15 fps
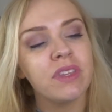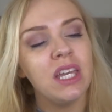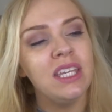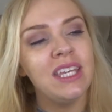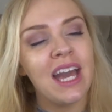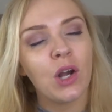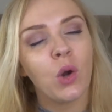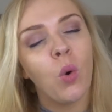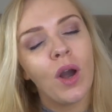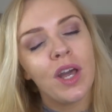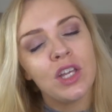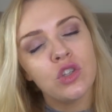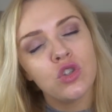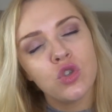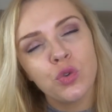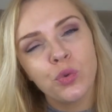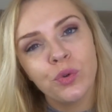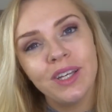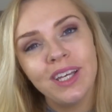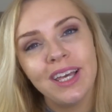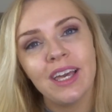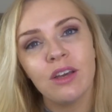
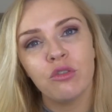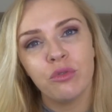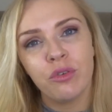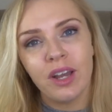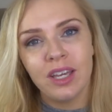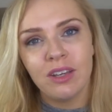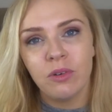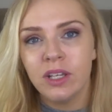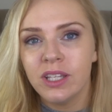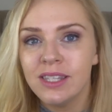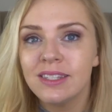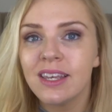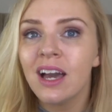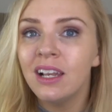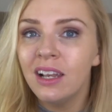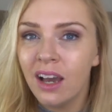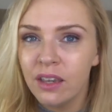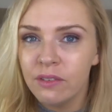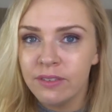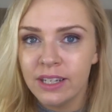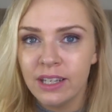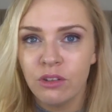intriguing fragrance. I
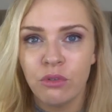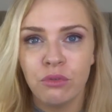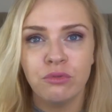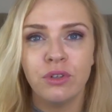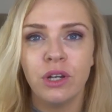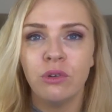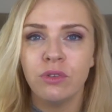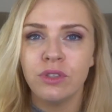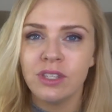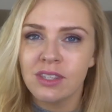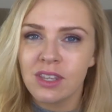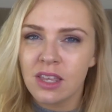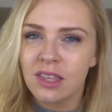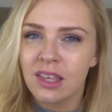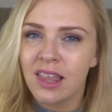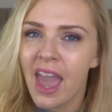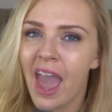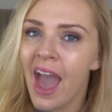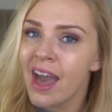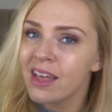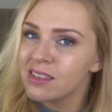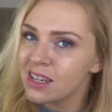like vanilla and fragrances. I think they
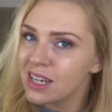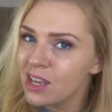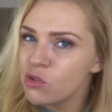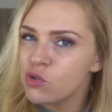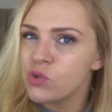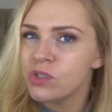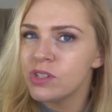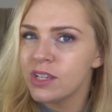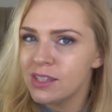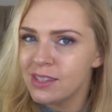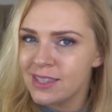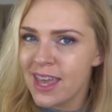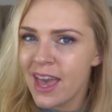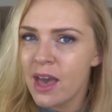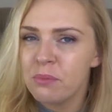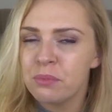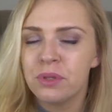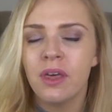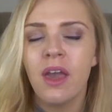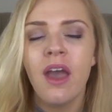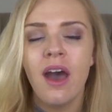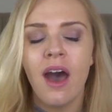add an interesting
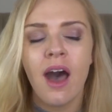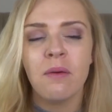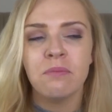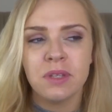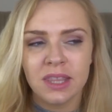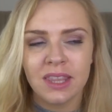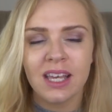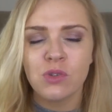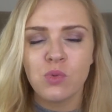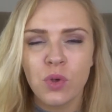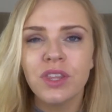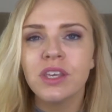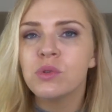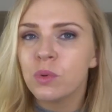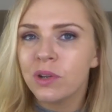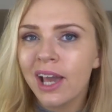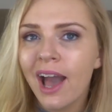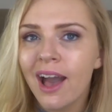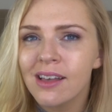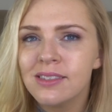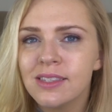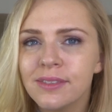depth, and that's what this one
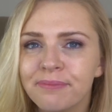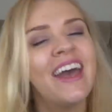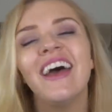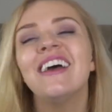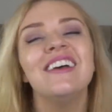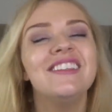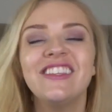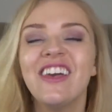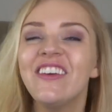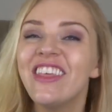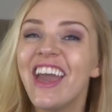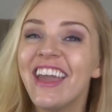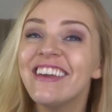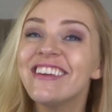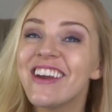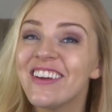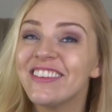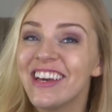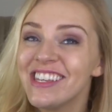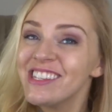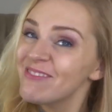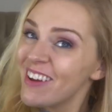has. So there you go,
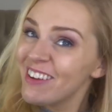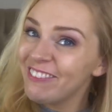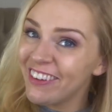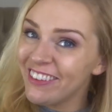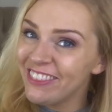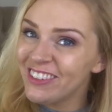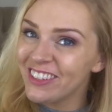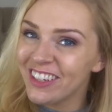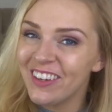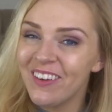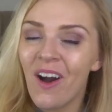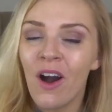that's my run through